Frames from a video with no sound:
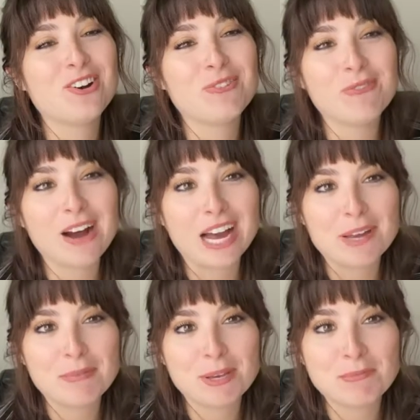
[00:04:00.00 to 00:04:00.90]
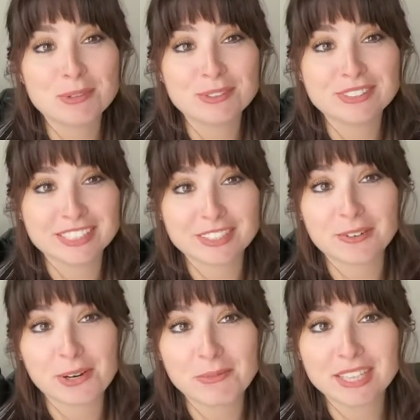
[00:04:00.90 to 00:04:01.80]
why people
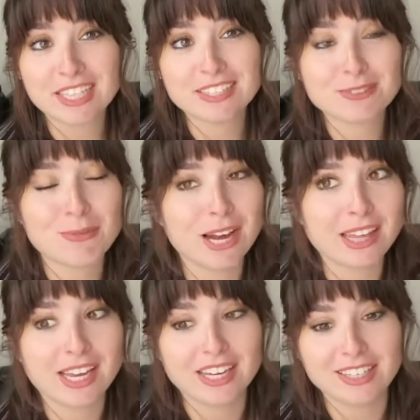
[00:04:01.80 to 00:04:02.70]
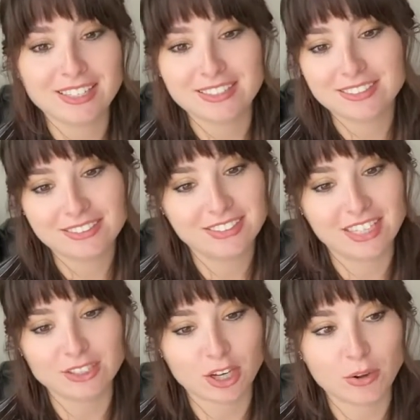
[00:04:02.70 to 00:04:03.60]
disagree with this, why they
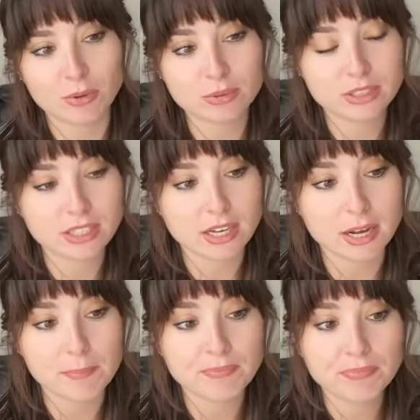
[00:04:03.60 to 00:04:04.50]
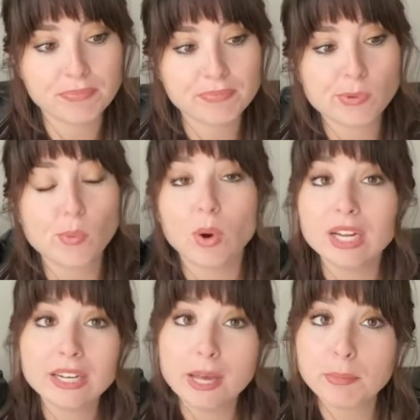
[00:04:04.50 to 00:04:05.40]
don't
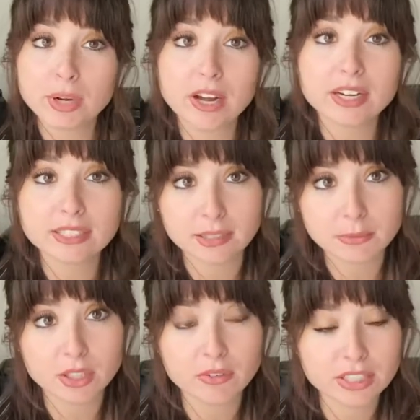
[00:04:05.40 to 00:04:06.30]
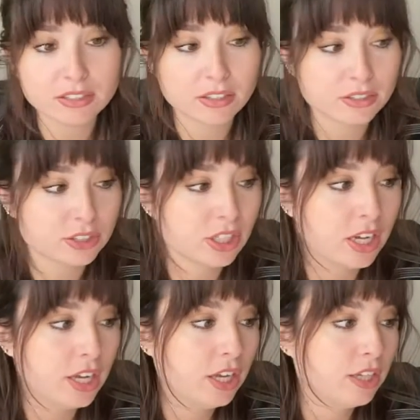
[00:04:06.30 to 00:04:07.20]
want embryonic stem cell research.
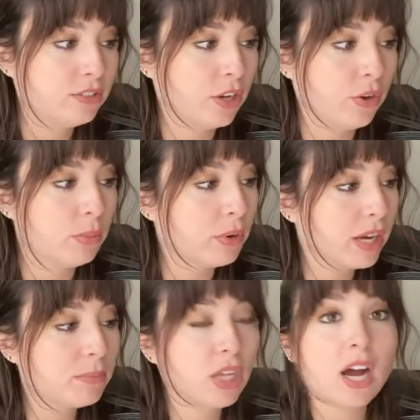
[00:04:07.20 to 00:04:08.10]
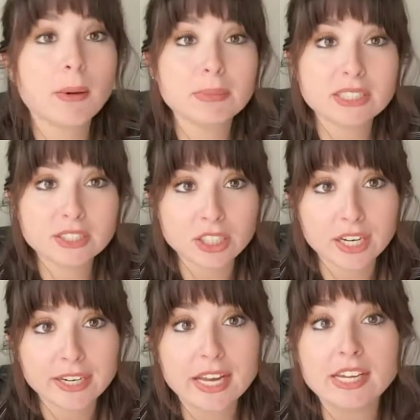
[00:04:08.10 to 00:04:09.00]
So you bring up the
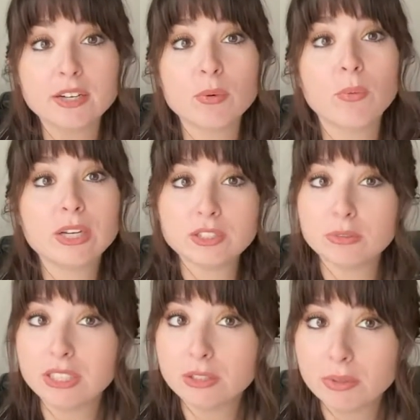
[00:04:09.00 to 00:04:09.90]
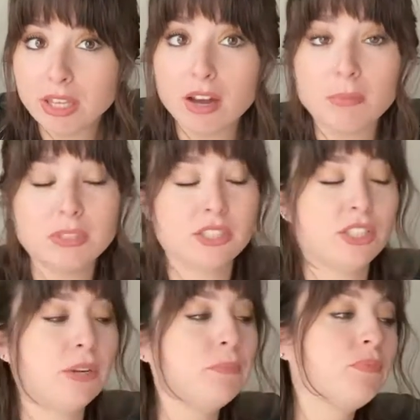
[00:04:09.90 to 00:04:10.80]
opposition, and what do we do with the
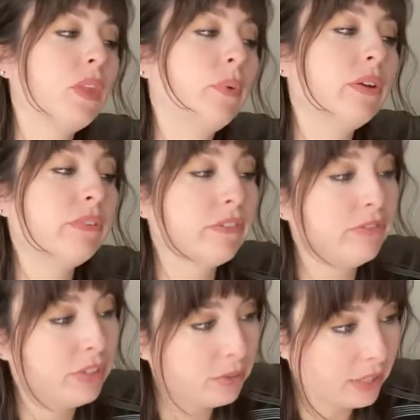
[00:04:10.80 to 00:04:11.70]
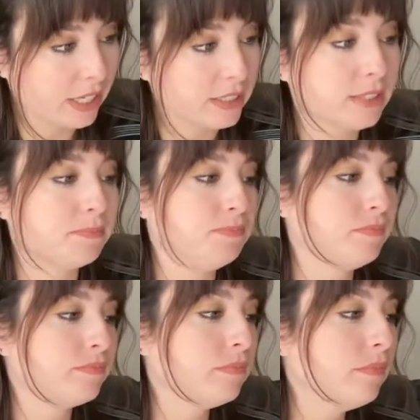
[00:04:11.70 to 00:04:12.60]
opposition? We refute it,
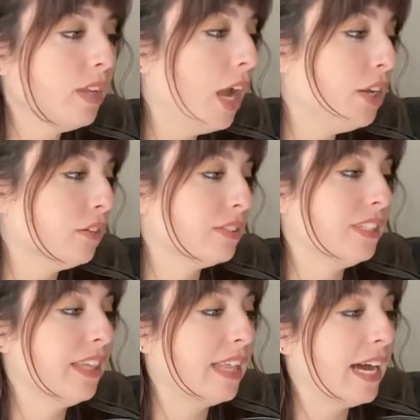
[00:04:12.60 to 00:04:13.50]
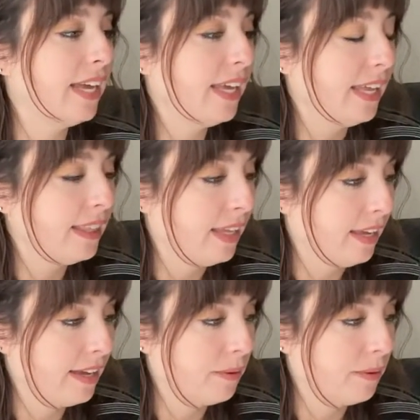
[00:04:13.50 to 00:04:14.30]
and you'll see that in the